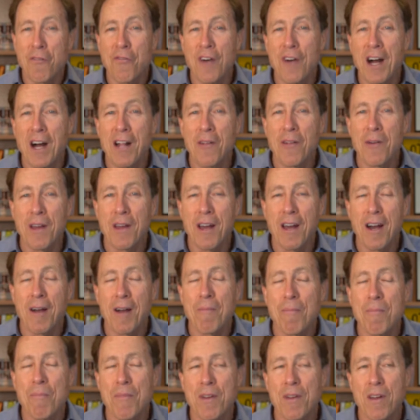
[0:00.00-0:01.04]
following
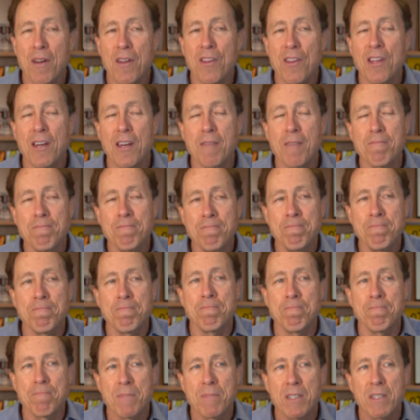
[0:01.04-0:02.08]
up, then you think,
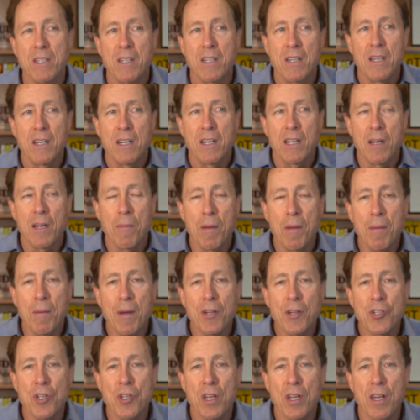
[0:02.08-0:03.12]
maybe I
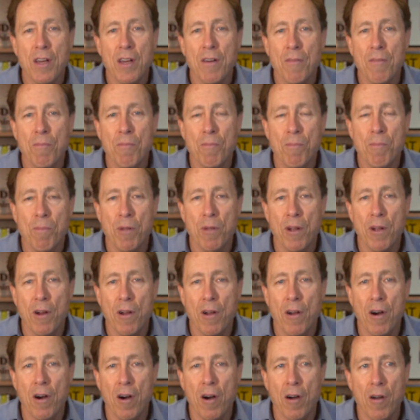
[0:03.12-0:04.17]
should give Blair a
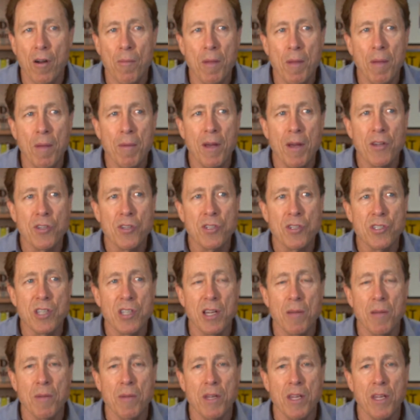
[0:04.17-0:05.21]
call, or maybe I should send
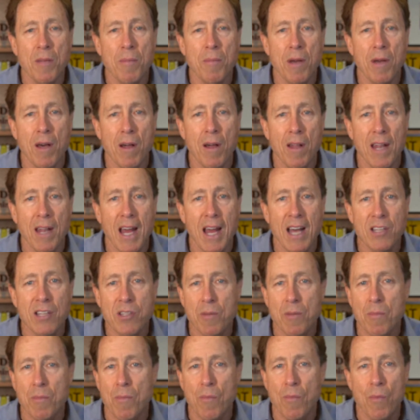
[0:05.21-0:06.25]
him an email and ask
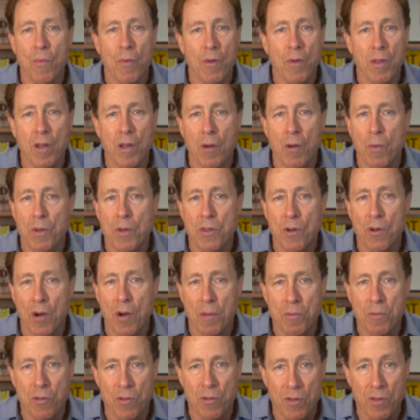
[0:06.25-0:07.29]
him, what they're up
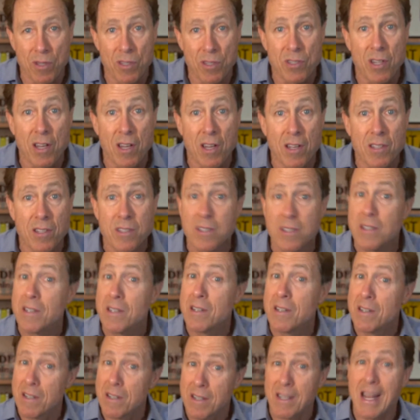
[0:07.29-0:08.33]
to these days.
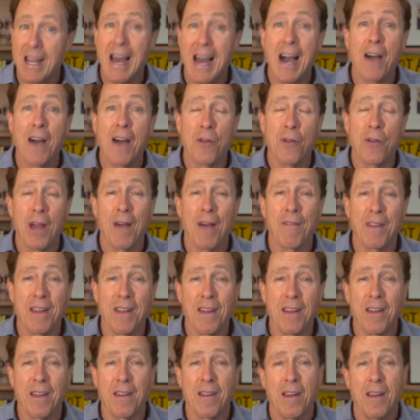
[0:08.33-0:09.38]
Now you have an
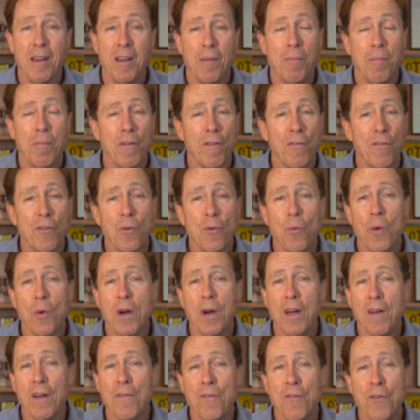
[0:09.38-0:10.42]
in. But if
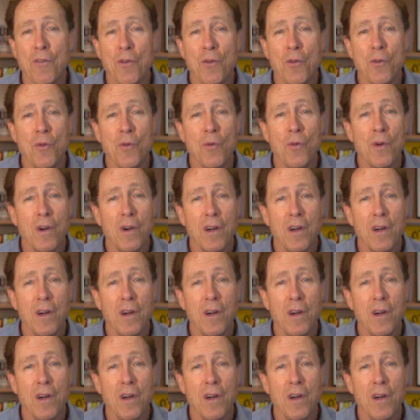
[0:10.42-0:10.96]
you